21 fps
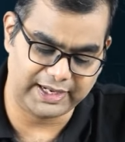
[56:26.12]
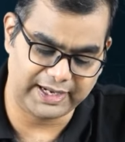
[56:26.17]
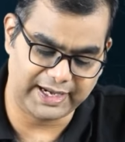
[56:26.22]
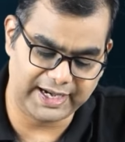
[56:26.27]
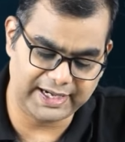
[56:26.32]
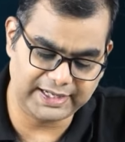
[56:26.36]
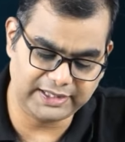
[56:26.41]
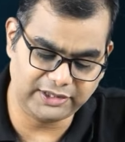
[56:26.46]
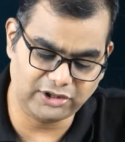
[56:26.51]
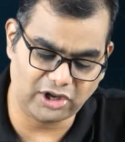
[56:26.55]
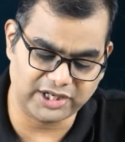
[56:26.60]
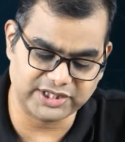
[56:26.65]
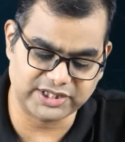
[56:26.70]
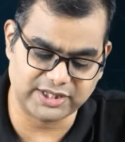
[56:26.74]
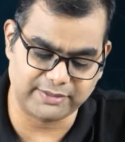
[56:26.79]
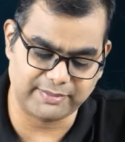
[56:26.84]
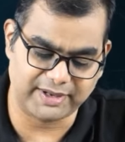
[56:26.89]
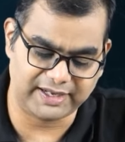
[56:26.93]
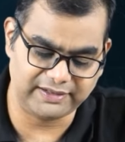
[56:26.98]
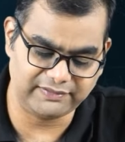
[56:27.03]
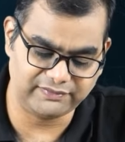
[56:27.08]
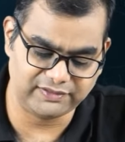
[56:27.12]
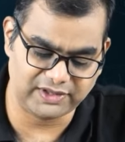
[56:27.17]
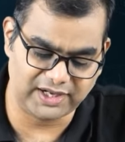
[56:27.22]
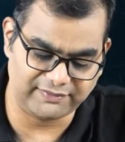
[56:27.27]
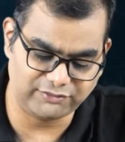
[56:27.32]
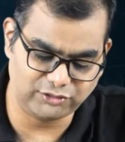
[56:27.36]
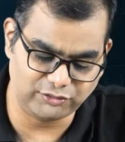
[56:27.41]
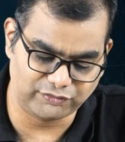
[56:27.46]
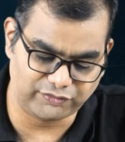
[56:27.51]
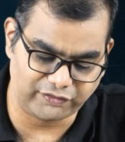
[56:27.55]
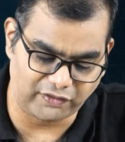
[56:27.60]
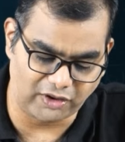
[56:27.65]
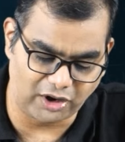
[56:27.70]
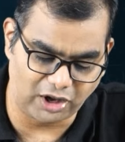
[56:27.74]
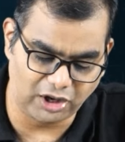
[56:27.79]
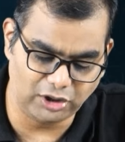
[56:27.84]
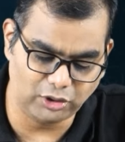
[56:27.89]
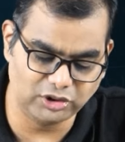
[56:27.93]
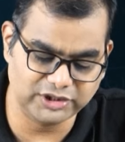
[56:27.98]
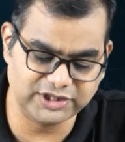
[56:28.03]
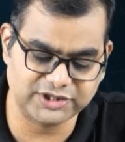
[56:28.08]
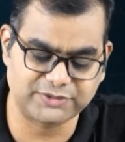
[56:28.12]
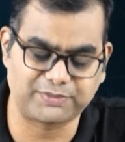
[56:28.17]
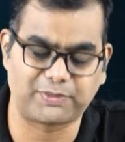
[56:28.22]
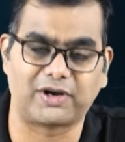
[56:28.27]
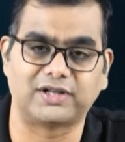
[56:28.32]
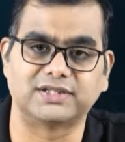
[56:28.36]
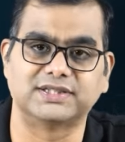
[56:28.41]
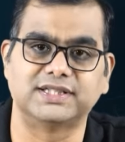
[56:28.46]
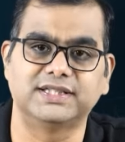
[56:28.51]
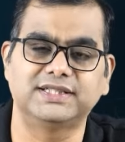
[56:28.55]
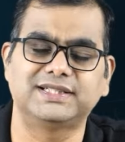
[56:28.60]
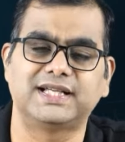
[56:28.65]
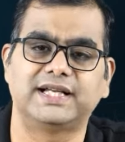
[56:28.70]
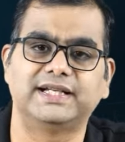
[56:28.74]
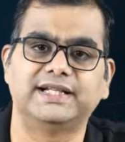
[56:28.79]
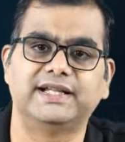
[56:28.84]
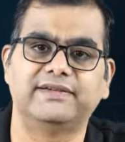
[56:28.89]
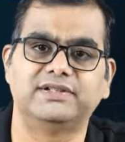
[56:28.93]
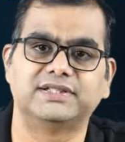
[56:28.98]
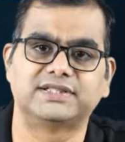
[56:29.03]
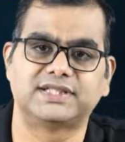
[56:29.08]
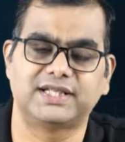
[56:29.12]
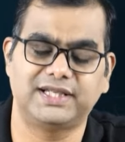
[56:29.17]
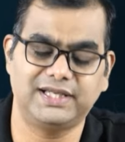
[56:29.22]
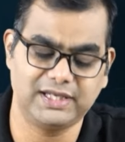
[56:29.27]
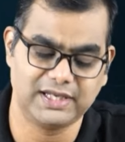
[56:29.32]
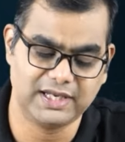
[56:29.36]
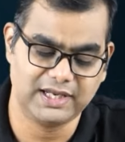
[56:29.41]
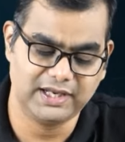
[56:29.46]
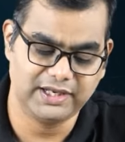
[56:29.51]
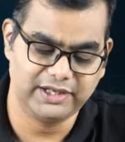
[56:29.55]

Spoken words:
and Deutsche Bank will have to follow this process, and they will say,